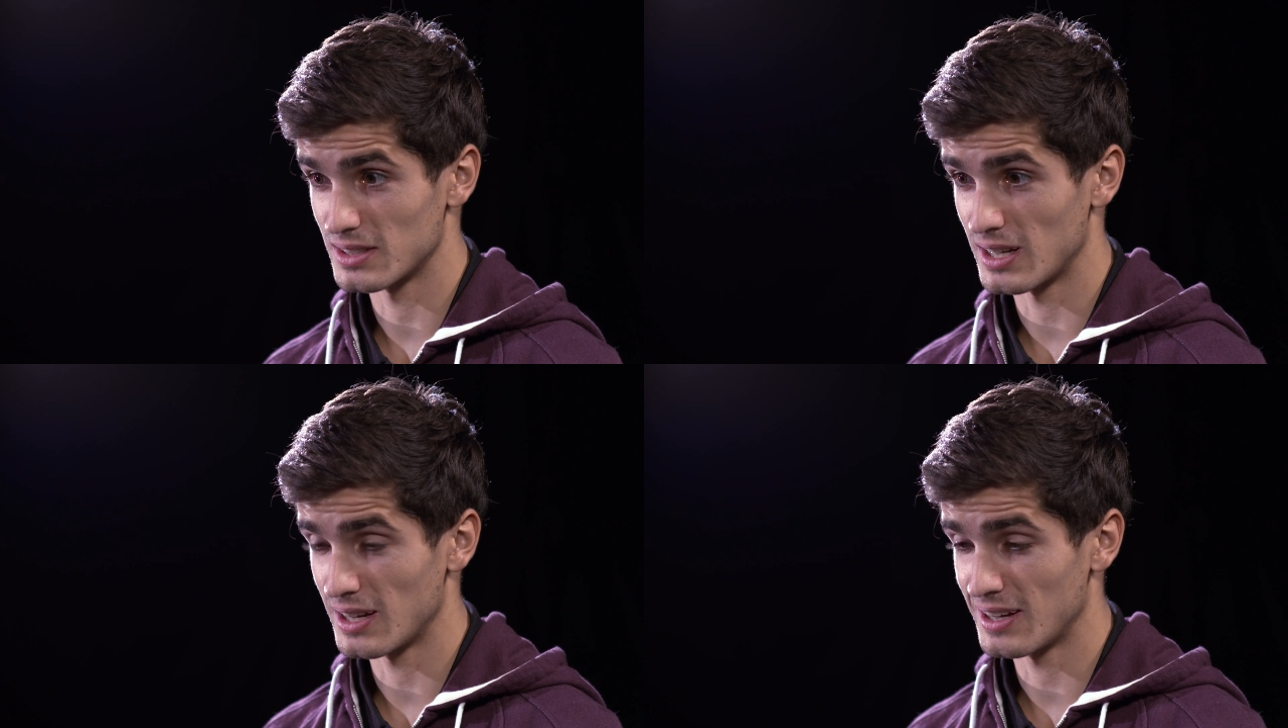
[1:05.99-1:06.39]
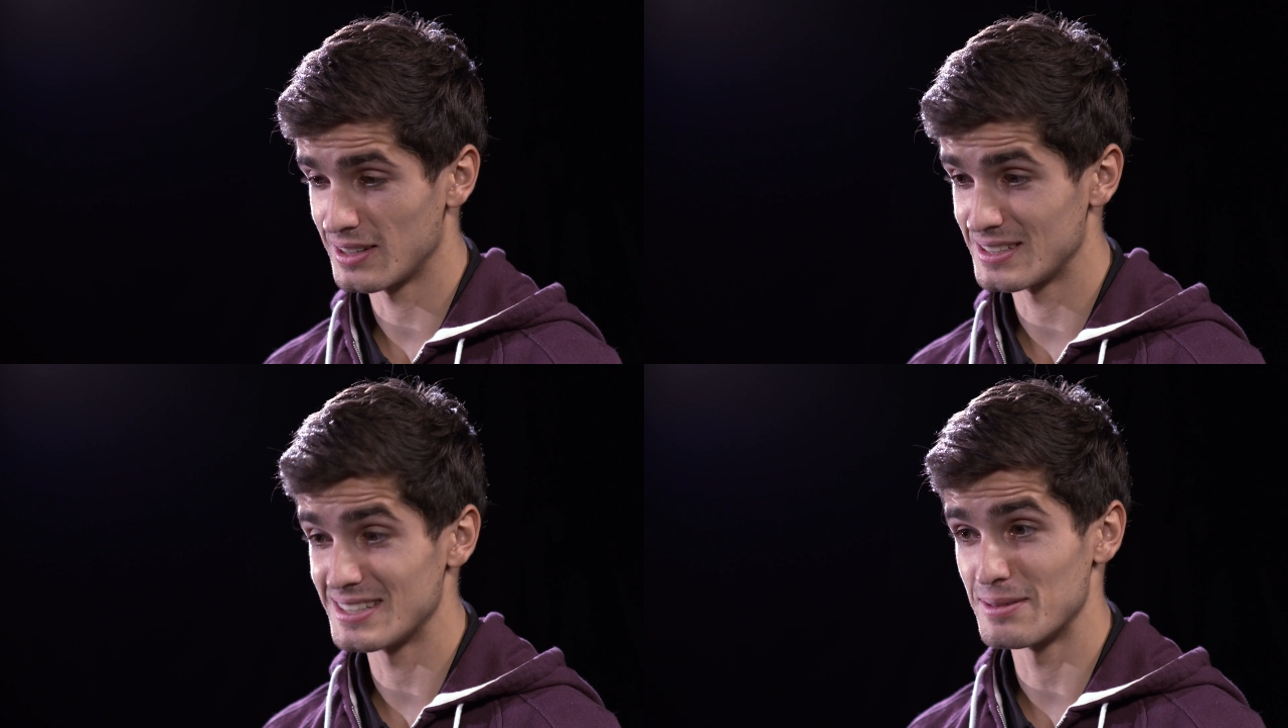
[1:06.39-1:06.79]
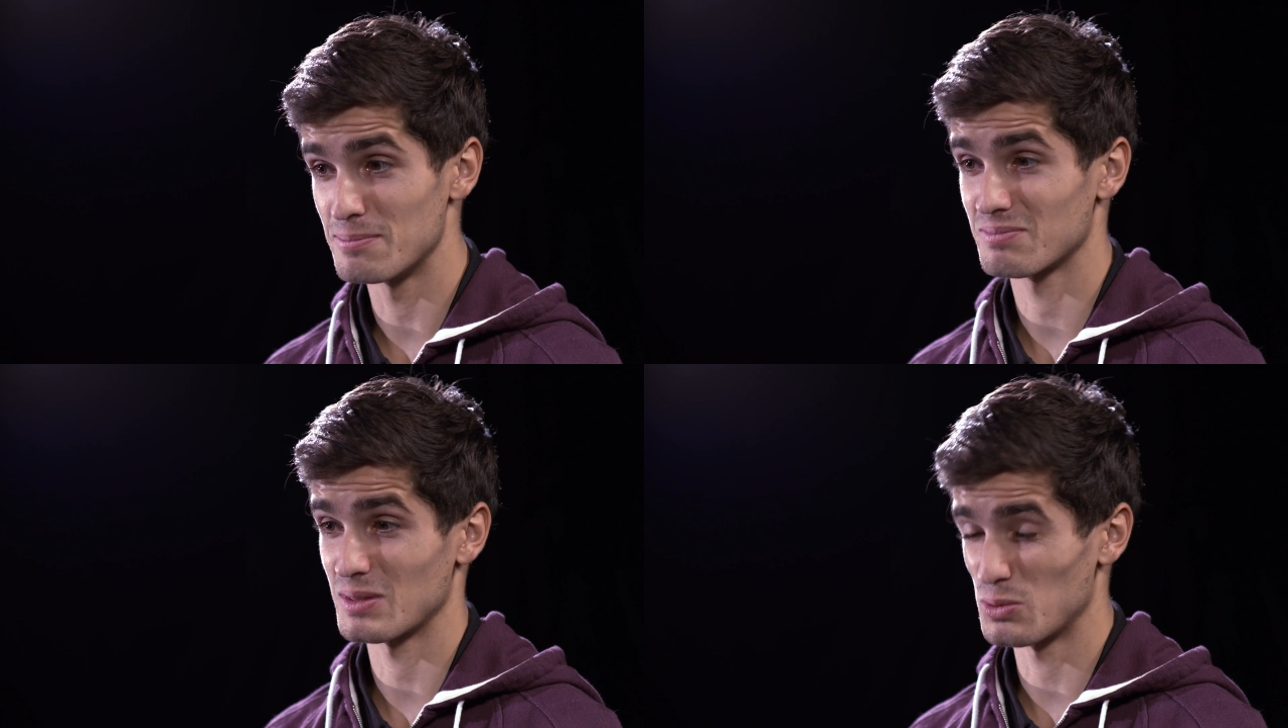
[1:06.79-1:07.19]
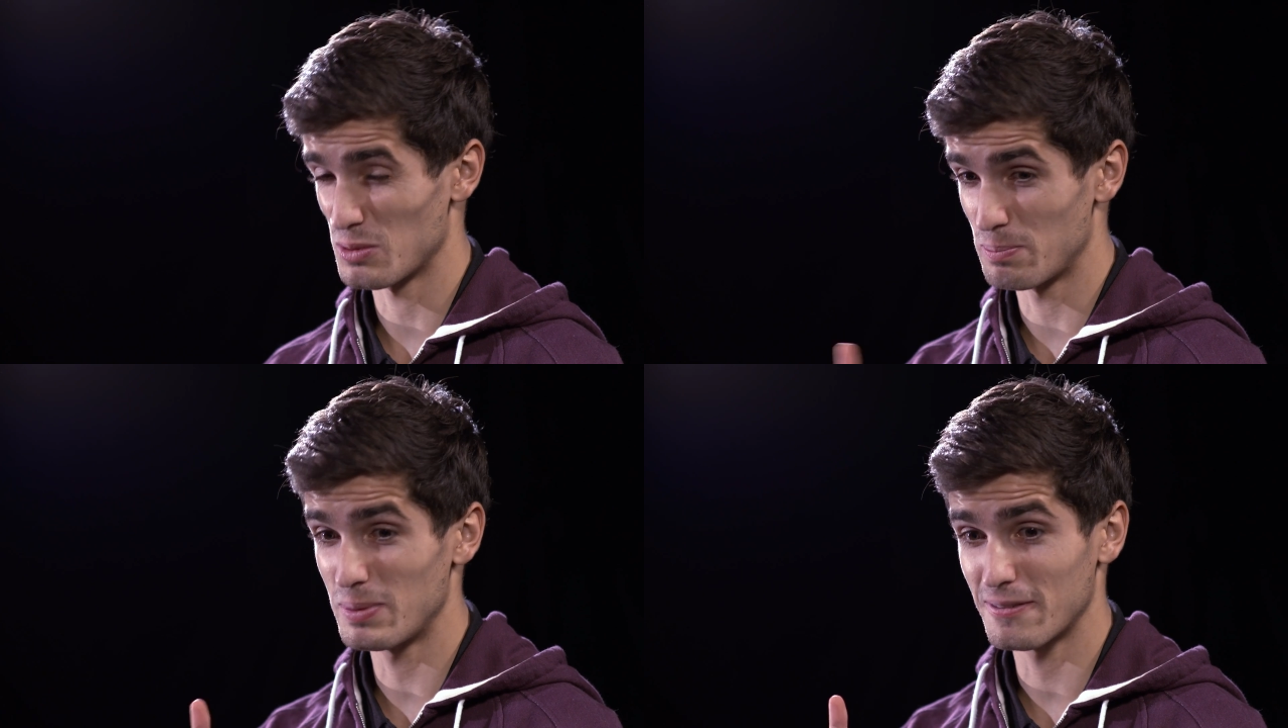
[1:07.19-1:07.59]
And he,
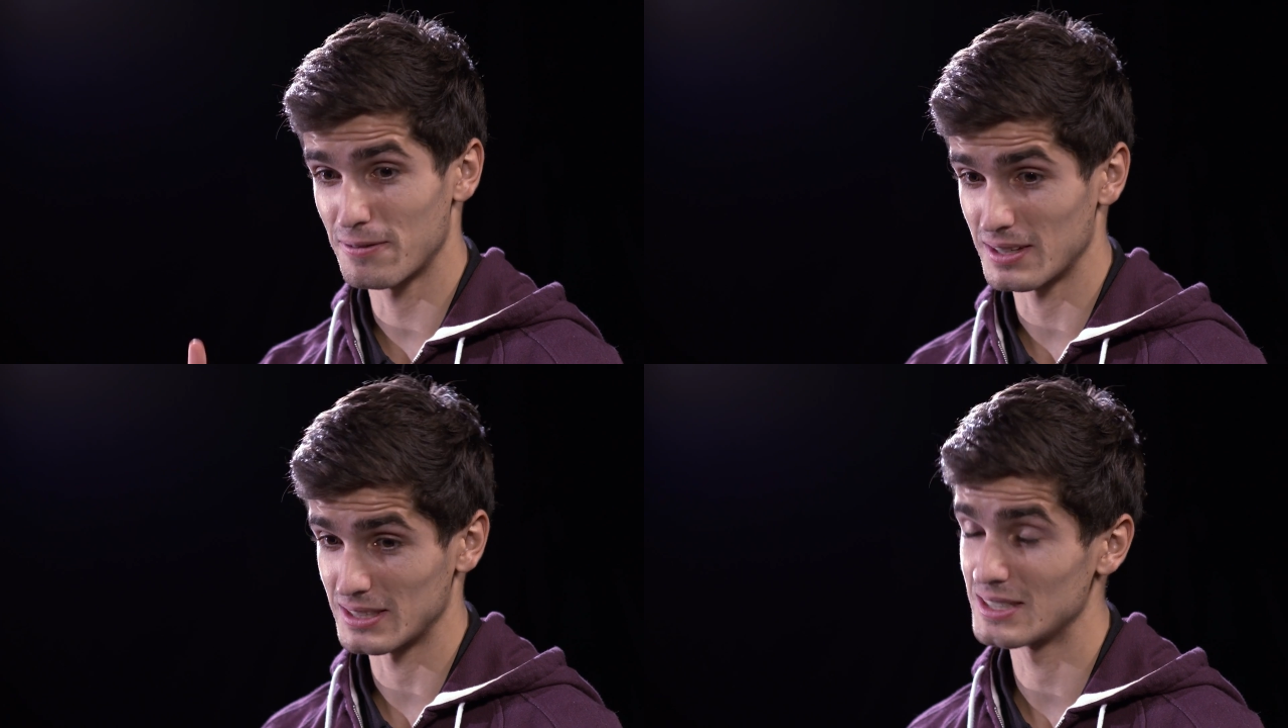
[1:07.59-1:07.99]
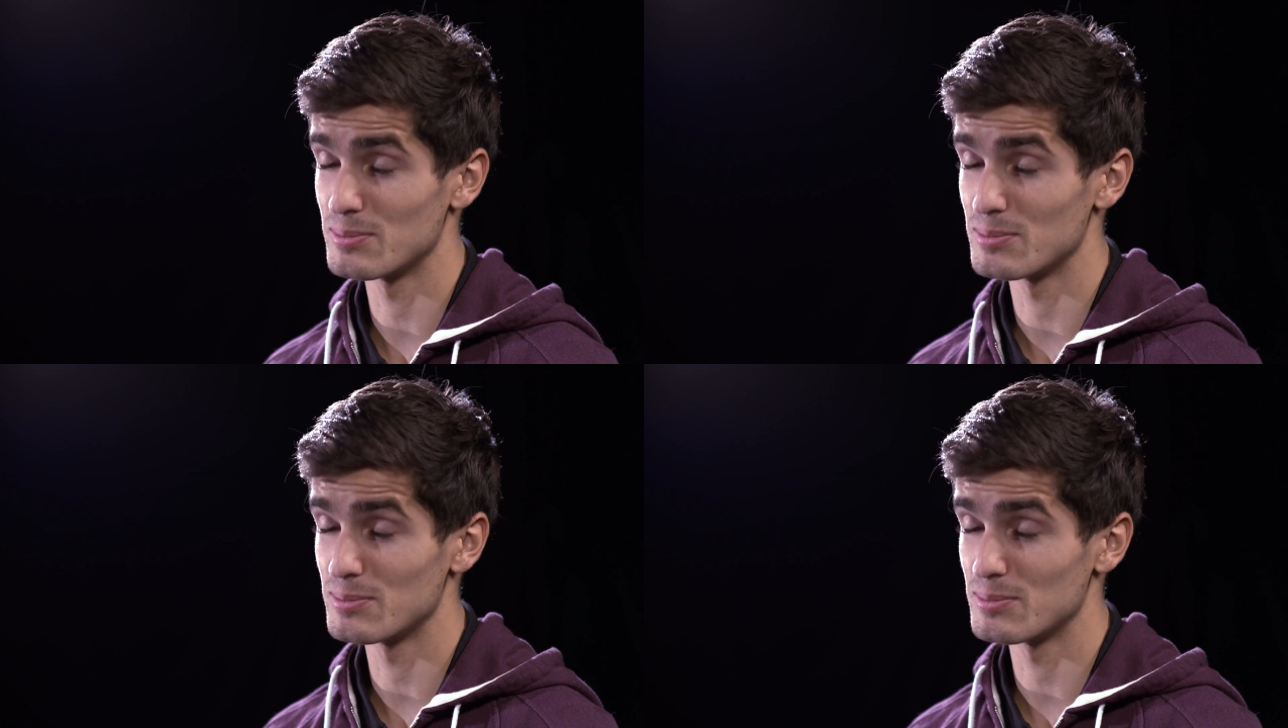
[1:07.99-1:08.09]
big thing, he